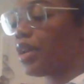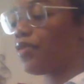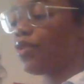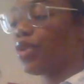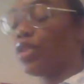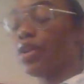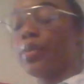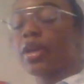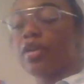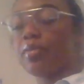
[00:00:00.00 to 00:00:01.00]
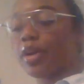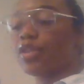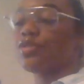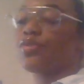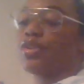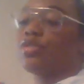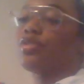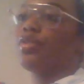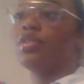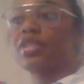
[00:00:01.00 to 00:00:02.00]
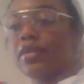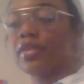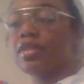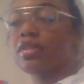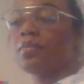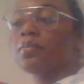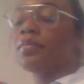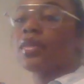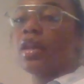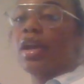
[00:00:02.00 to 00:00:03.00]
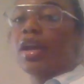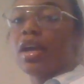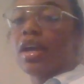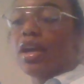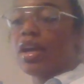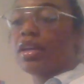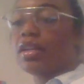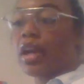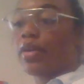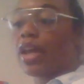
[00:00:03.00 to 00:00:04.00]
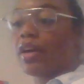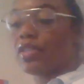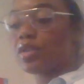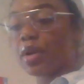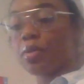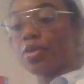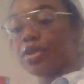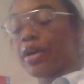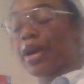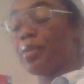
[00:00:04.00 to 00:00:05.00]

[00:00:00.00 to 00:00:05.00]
for the week of March 1st through the 7th. And I already have the spread pulled out. I